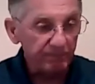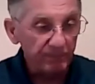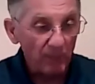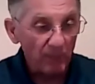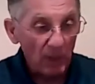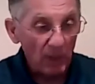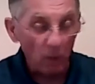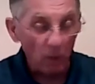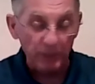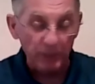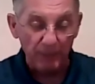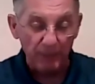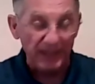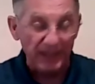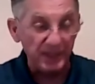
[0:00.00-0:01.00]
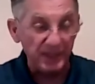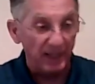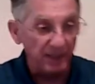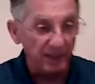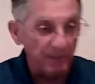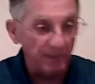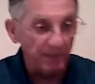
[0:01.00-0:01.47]
Hope that makes sense.
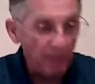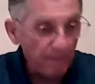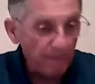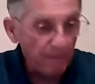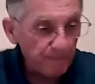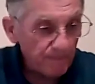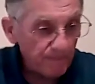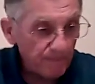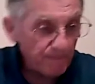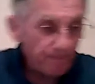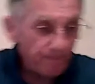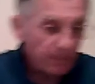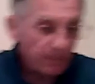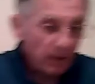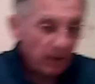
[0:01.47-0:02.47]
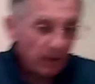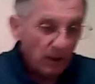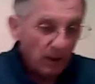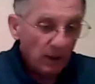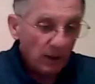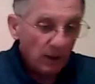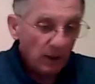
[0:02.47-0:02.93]

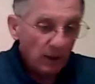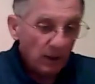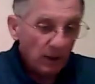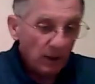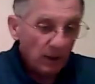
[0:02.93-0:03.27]
So,